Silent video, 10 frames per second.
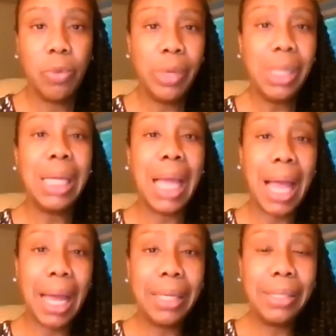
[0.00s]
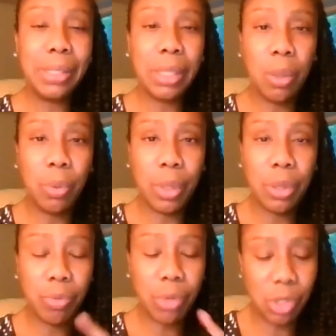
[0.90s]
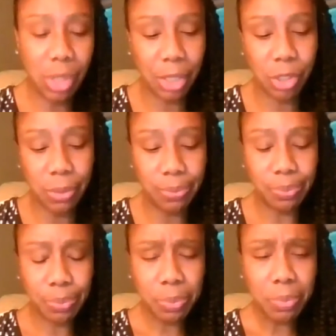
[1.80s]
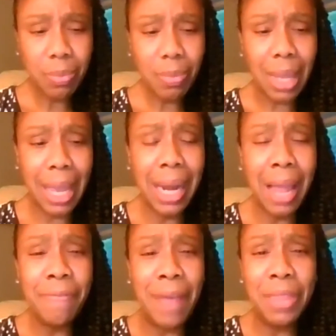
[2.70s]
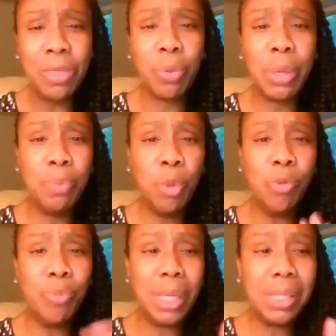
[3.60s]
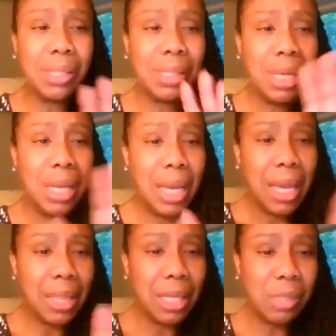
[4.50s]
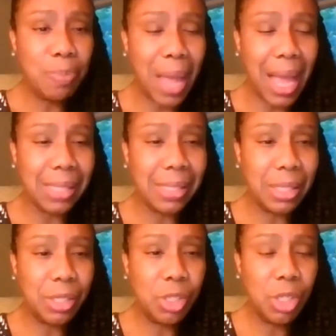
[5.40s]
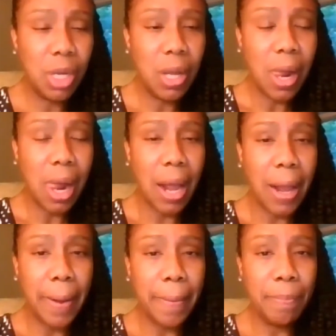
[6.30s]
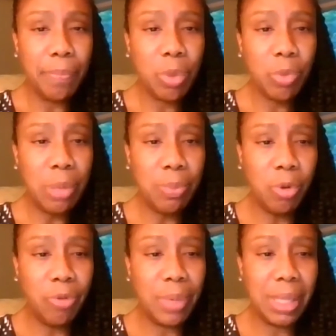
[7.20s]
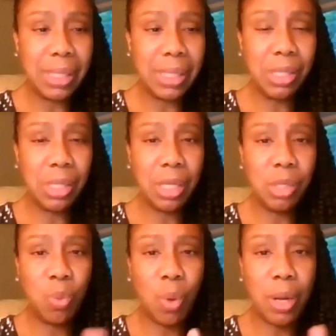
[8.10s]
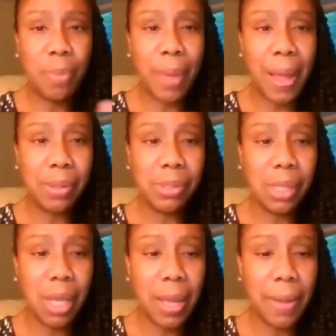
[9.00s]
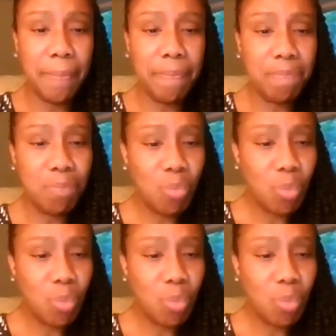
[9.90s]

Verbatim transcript: Really, how to deal with rejection. And I find three movements in this passage. Um, three movements. It's it's one about um,